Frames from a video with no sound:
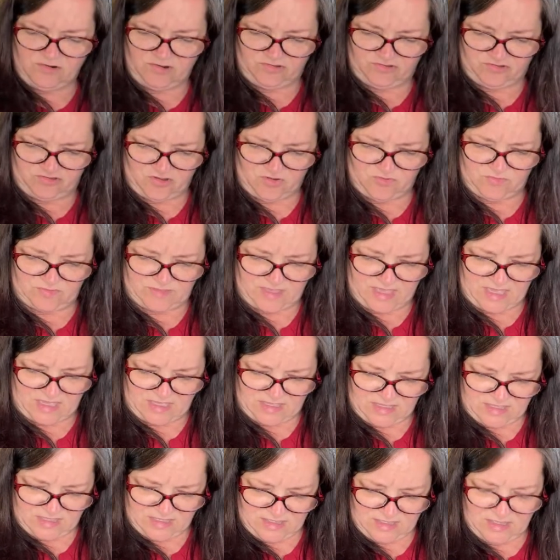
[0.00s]
showed that.
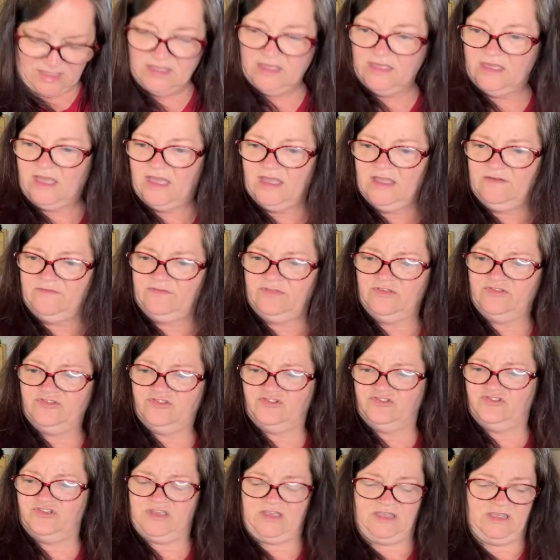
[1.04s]
I have
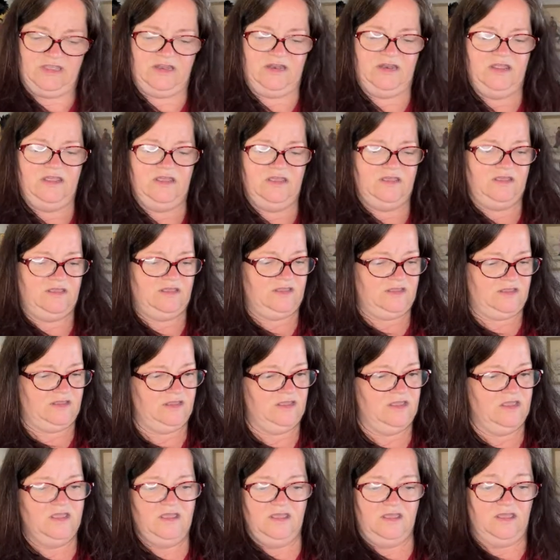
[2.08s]
this chain.
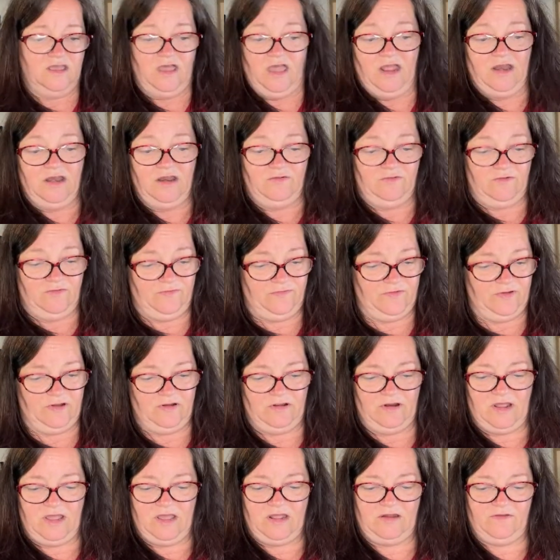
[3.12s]
I never
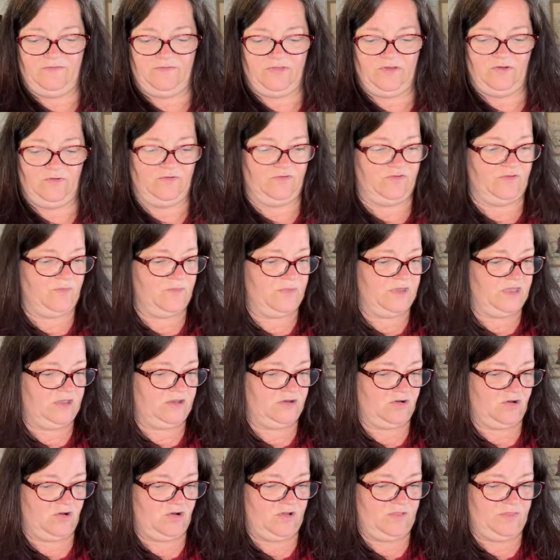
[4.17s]
figured out if there was a
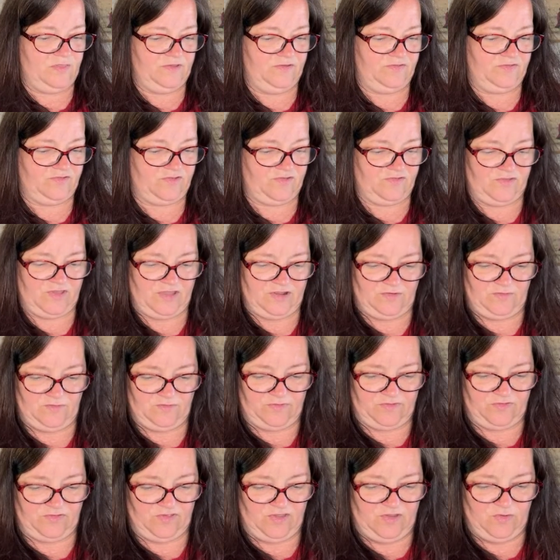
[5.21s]
maker on this because I don't
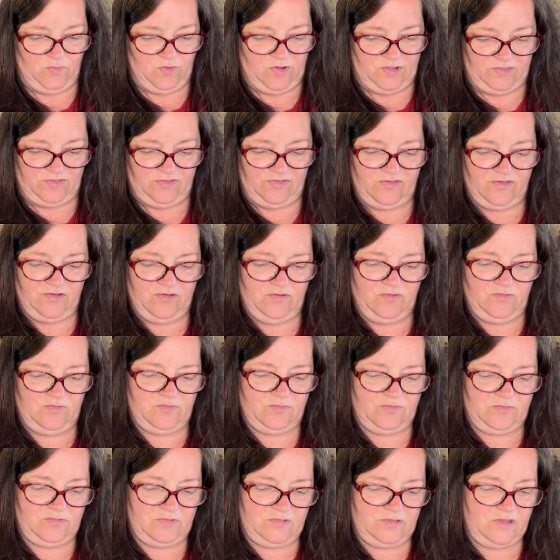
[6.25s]
see one, so
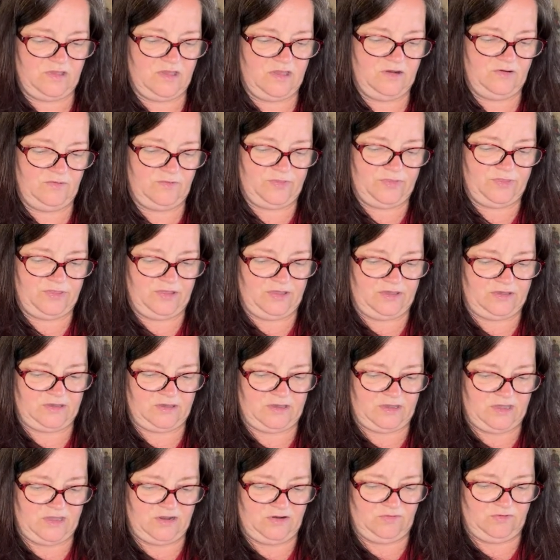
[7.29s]
I don't
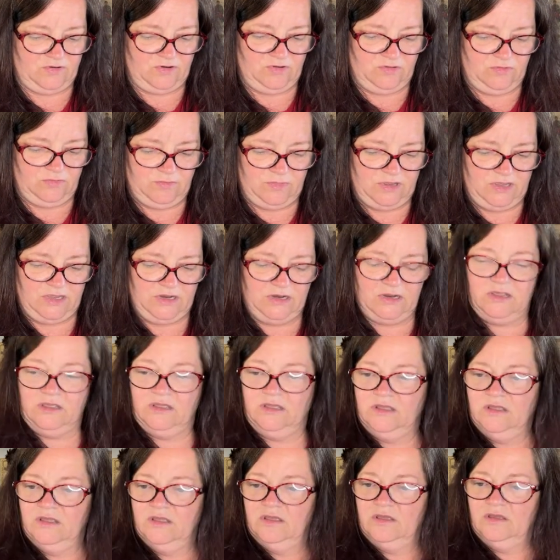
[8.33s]
know who made it.
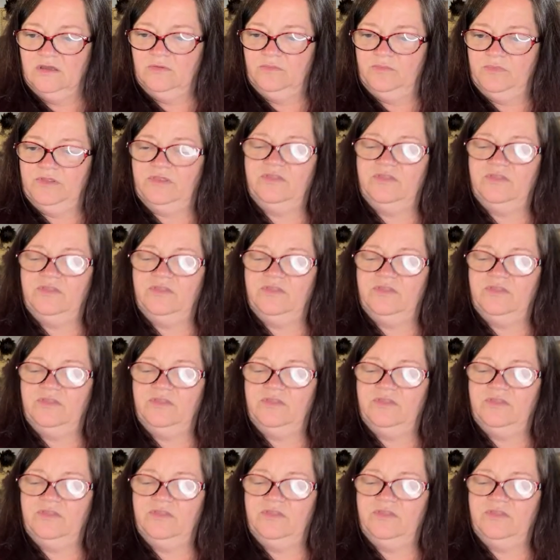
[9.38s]
But